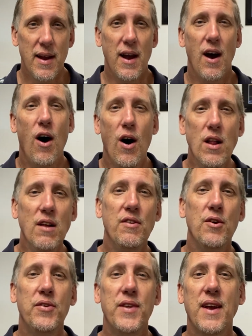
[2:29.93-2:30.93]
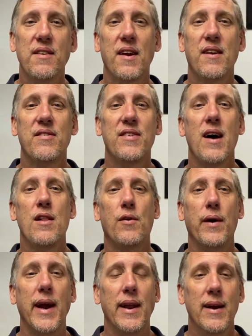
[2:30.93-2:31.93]
All of those things
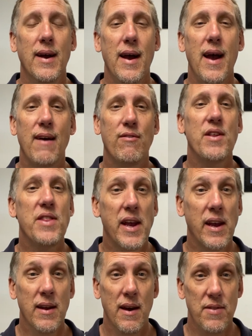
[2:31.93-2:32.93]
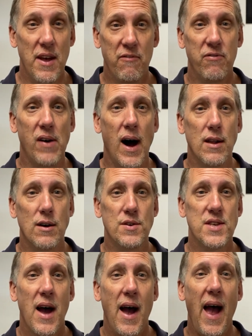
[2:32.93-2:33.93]
accelerate everything that
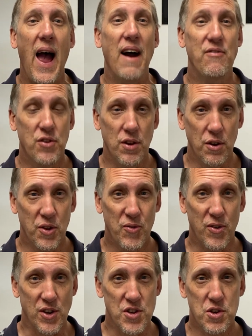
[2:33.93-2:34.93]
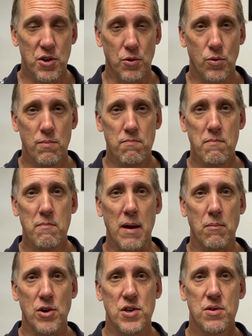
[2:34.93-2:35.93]
follows after those first 2
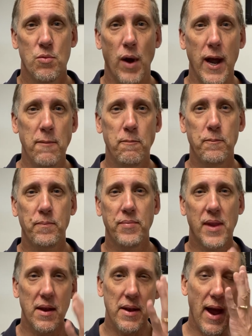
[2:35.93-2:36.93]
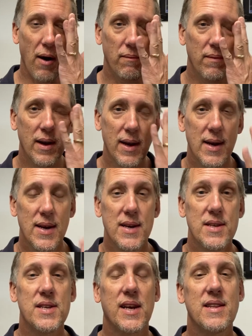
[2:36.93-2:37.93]
members, right? Now,
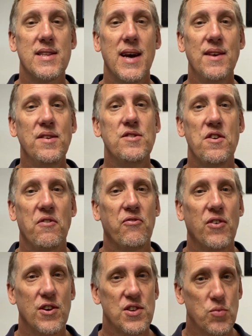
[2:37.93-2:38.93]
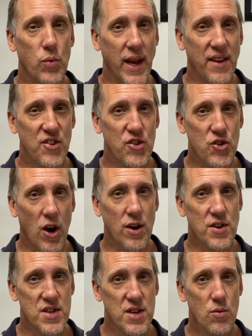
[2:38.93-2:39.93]
success in your first week
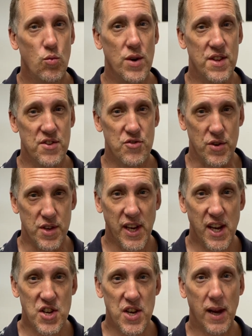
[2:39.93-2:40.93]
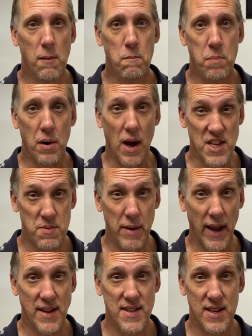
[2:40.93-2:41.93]
starts with strategic
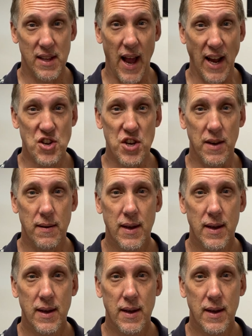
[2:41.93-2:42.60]
prospect selection.